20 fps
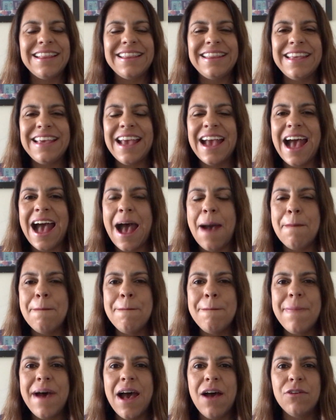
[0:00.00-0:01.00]
The
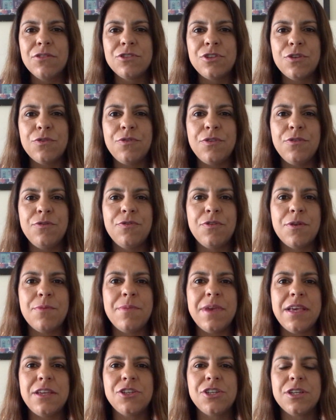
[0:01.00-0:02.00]
amount of
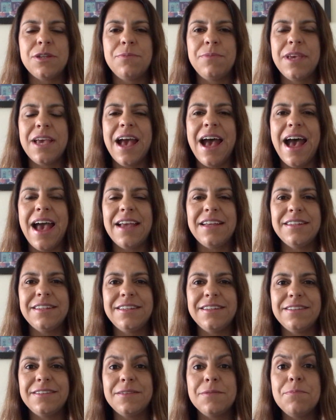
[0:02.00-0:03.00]
information behind
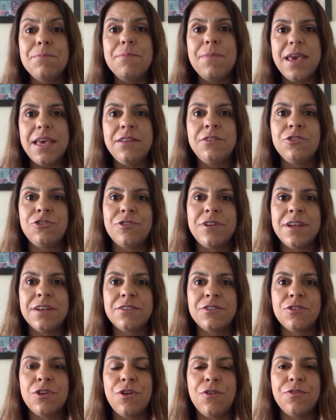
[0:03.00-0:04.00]
this
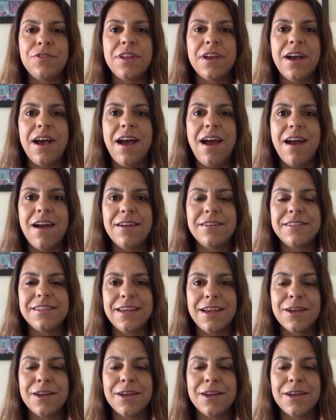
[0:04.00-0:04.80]
matrix of the heart,